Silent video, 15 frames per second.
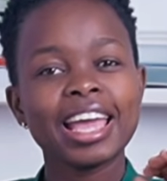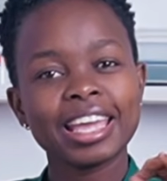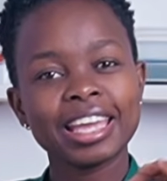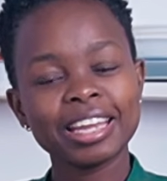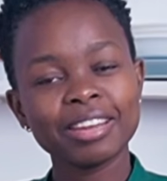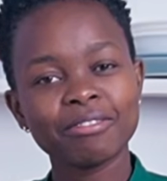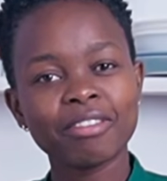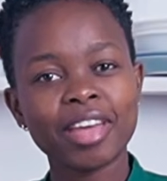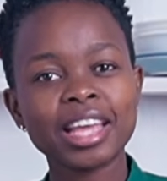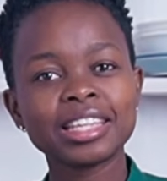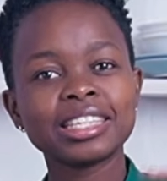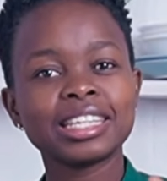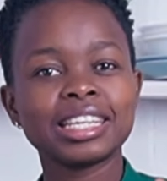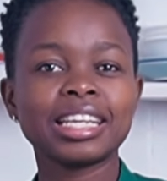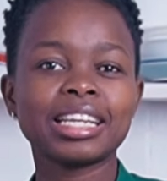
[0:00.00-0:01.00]

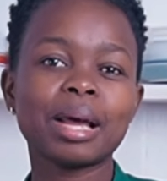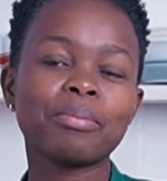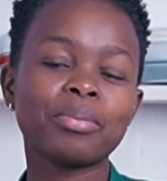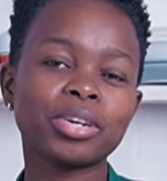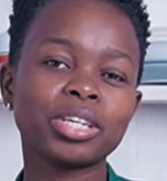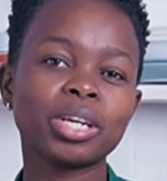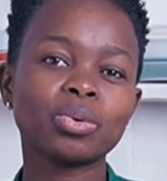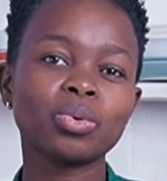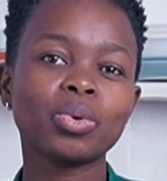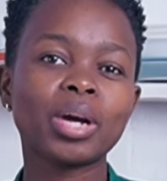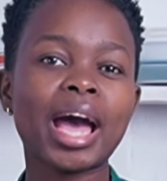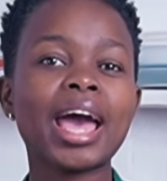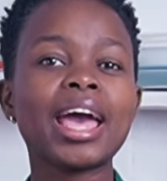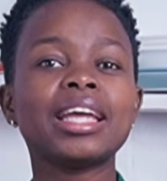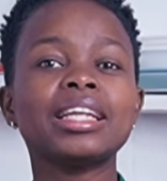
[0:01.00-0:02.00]
invest in a pressure
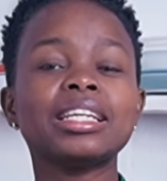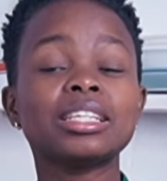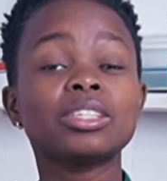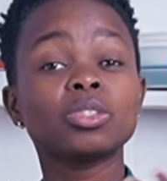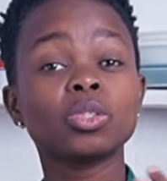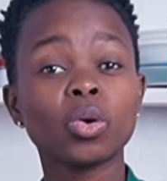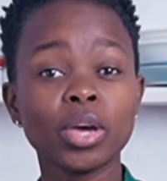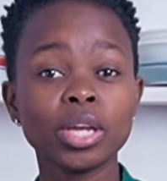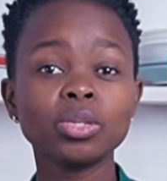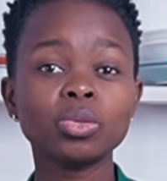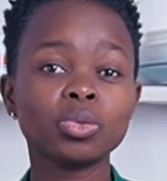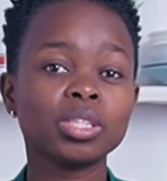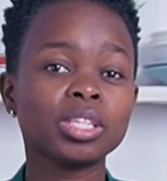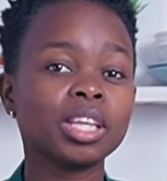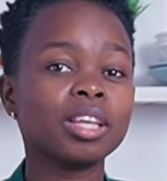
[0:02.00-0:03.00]
cooker and it's going
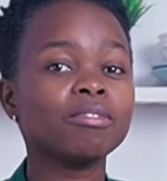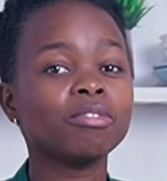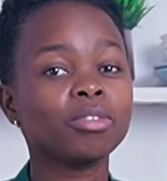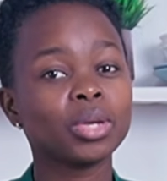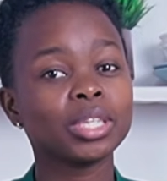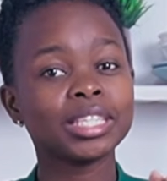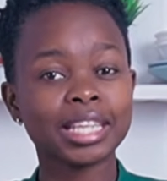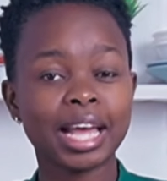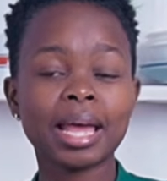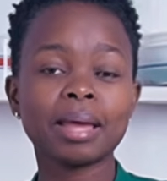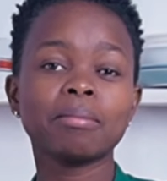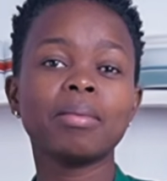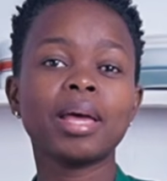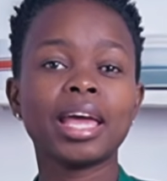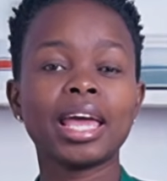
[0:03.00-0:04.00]
to save your
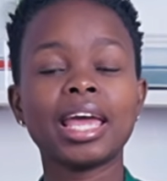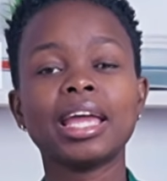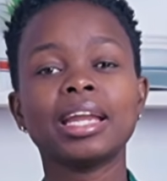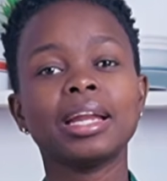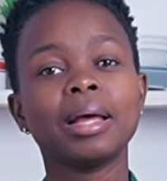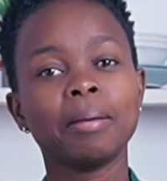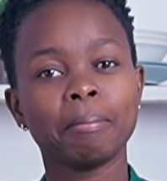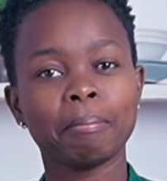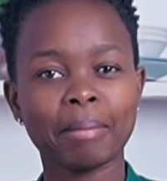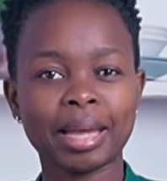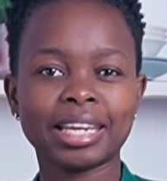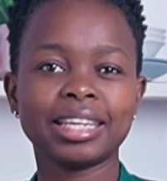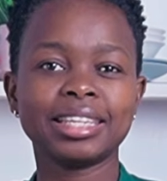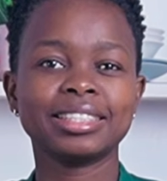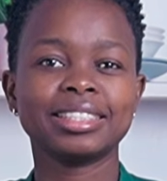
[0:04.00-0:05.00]
time and
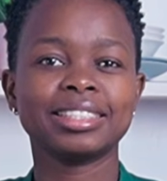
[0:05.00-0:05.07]
money.